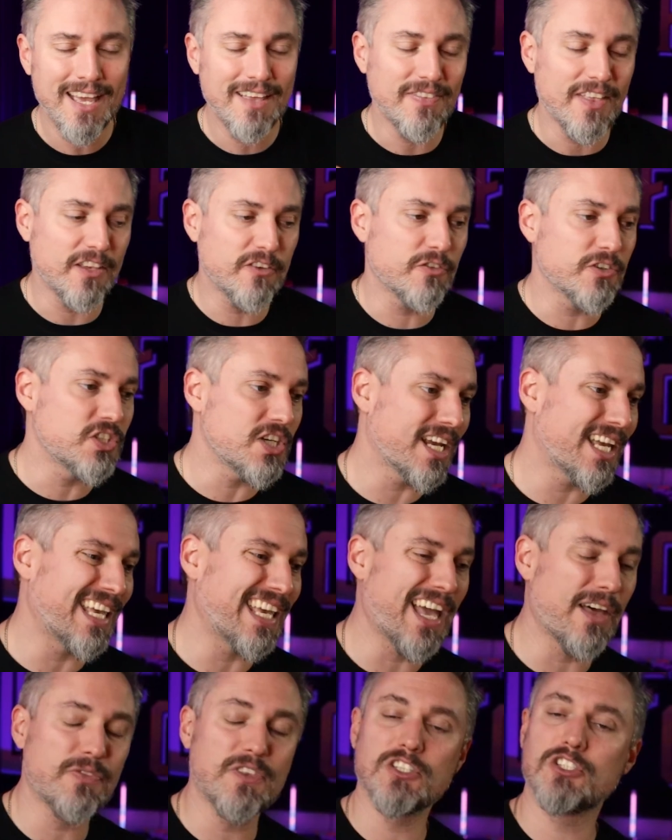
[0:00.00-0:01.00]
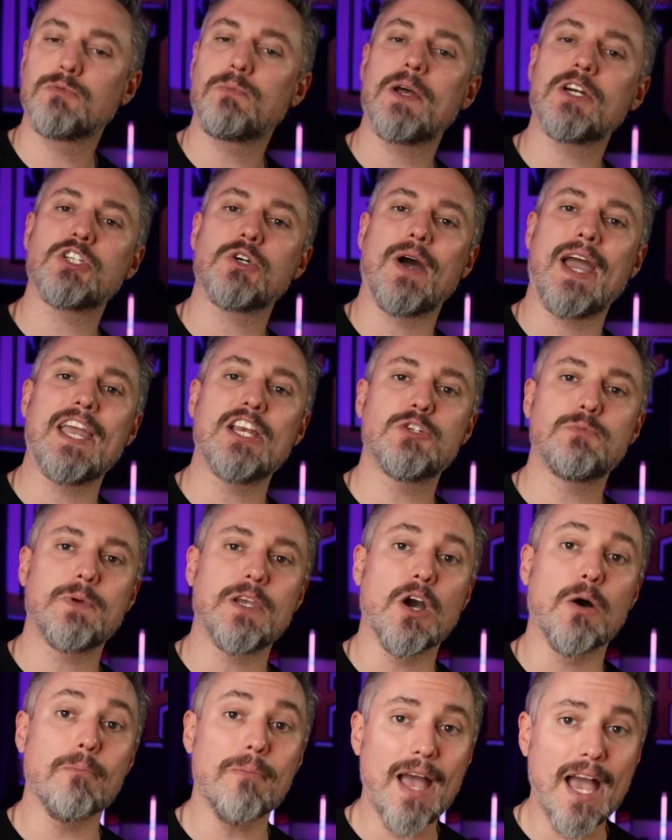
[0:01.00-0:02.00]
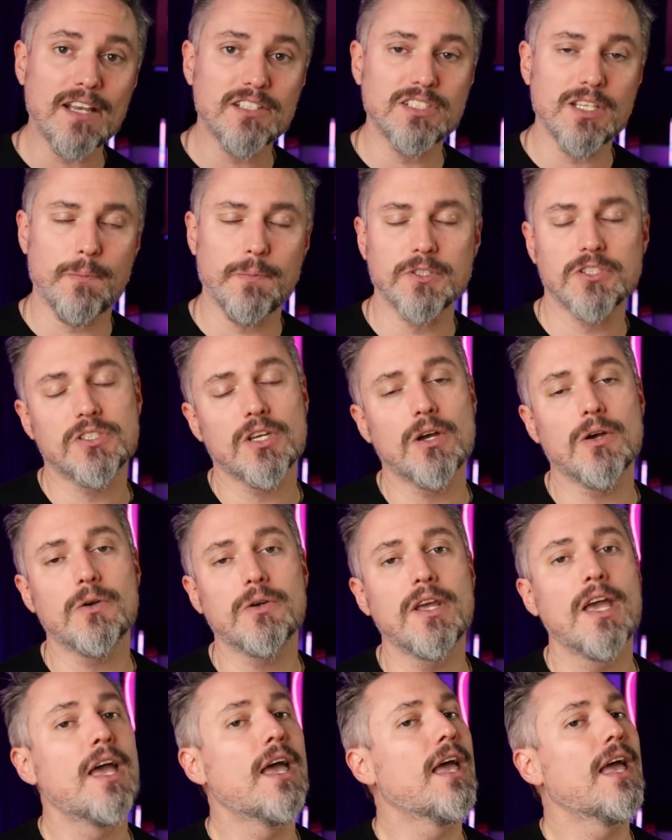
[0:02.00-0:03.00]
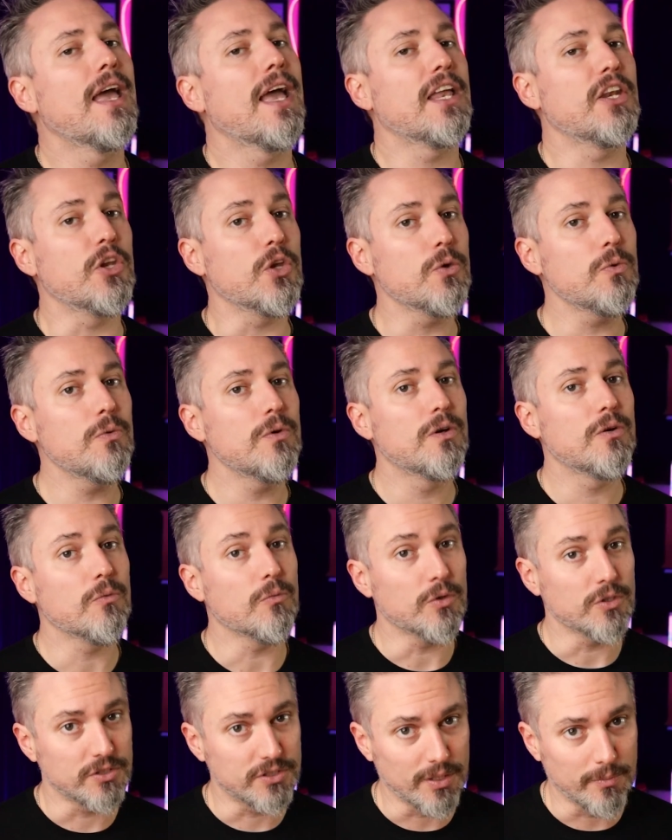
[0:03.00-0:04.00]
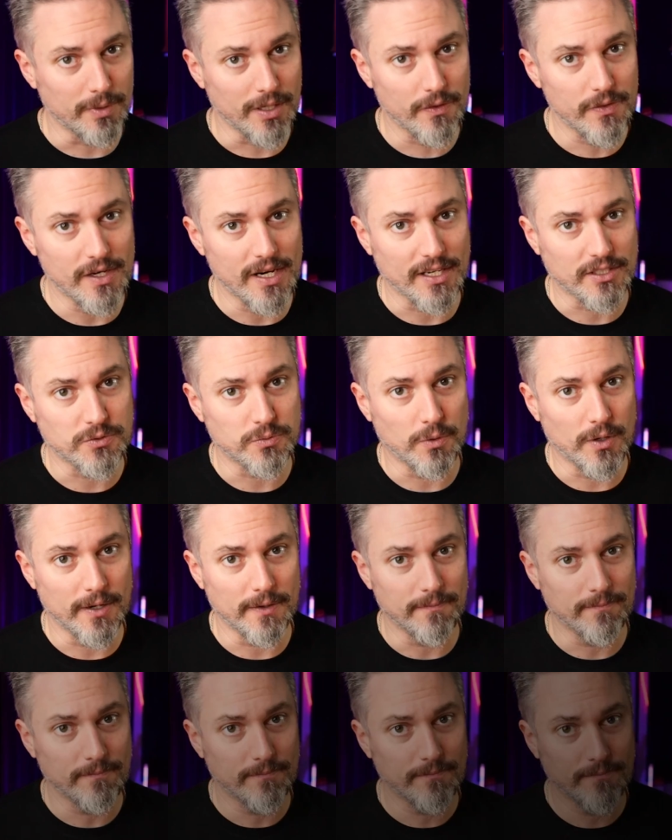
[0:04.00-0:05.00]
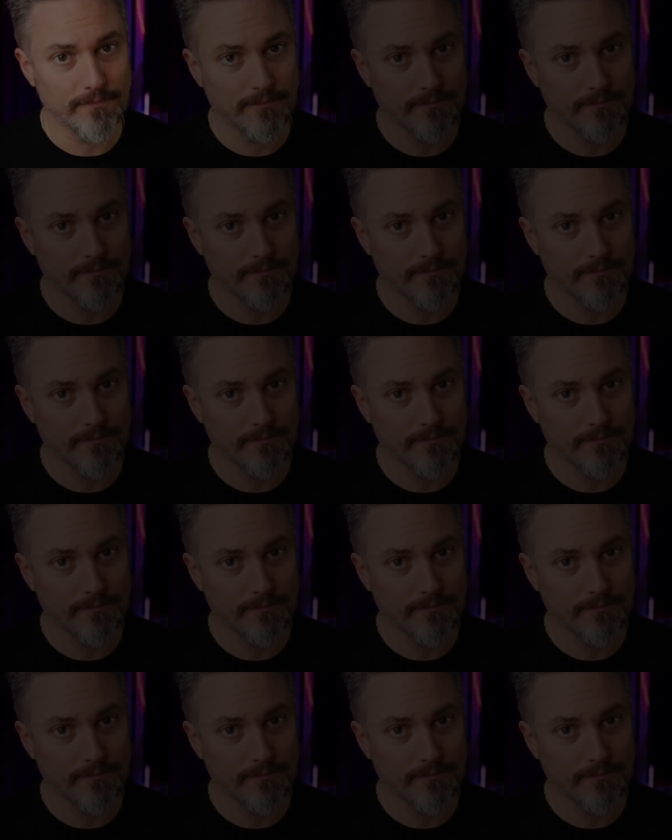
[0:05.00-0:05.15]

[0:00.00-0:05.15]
Thanks for checking out this special H B O Max episode, and you will see me on the next one.